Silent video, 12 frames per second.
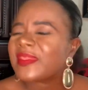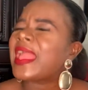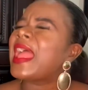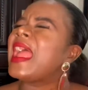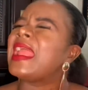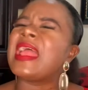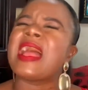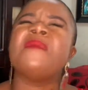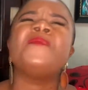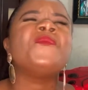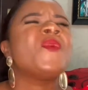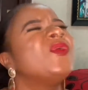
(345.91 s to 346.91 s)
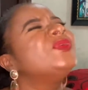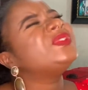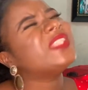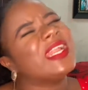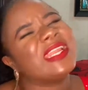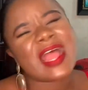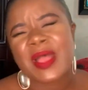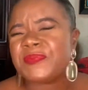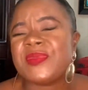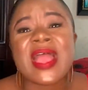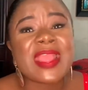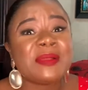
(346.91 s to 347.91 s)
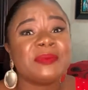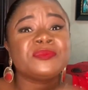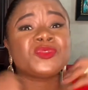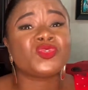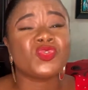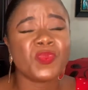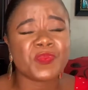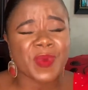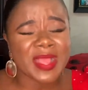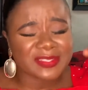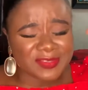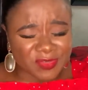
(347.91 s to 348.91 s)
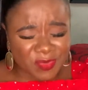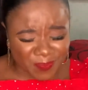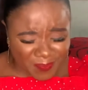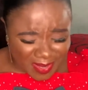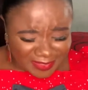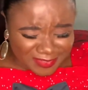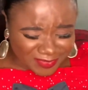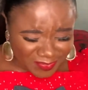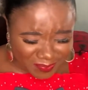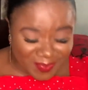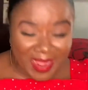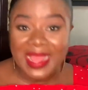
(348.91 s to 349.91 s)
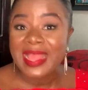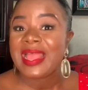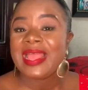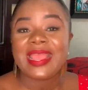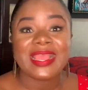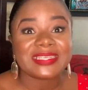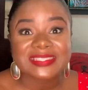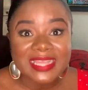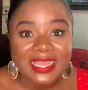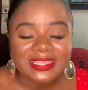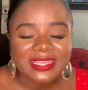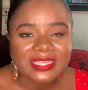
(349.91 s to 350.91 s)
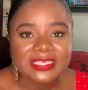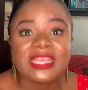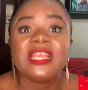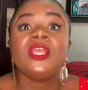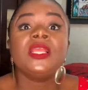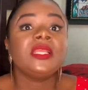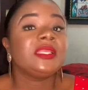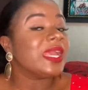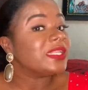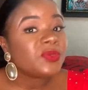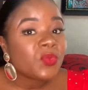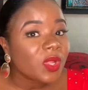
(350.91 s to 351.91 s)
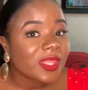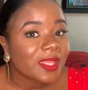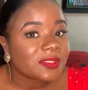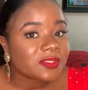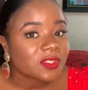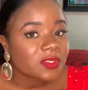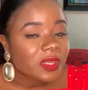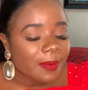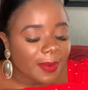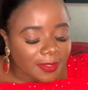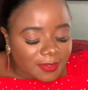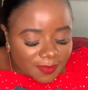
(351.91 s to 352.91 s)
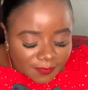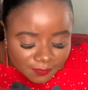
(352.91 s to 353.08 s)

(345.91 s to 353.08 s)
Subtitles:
I am more than happy. I am super, super, super excited. Getting 1,000 subscribers.